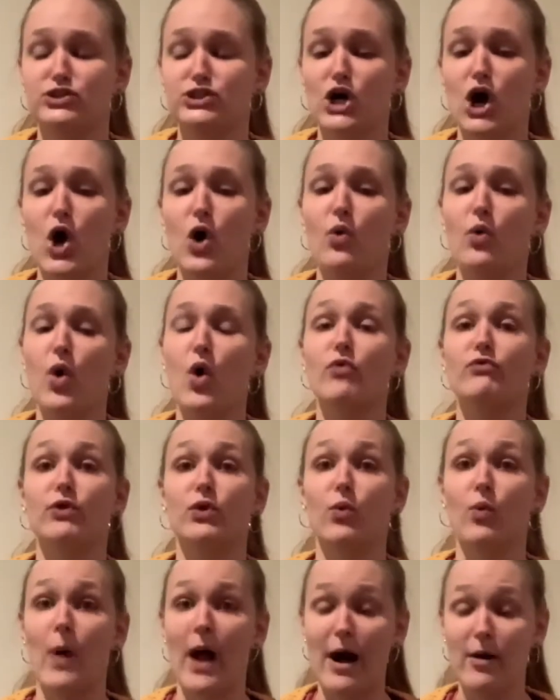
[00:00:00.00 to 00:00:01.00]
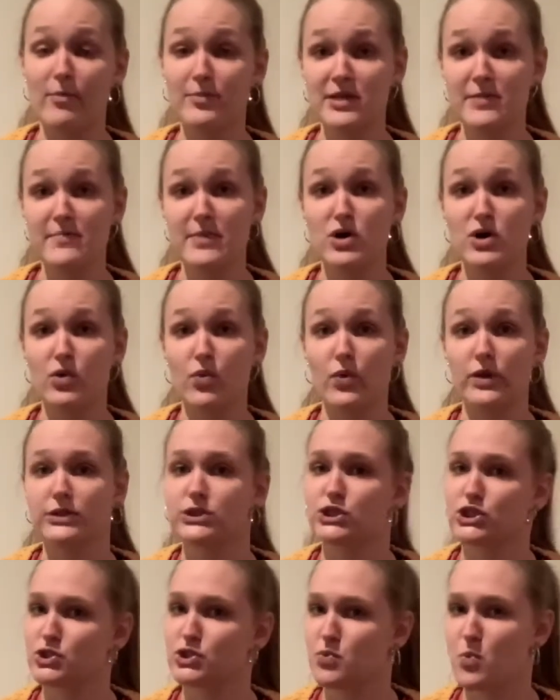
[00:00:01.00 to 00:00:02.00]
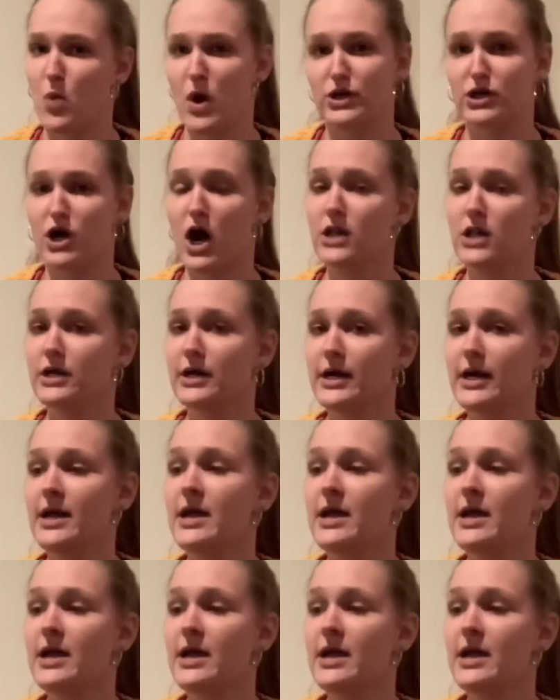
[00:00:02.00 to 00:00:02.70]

don't overwhelm the milk with just one color.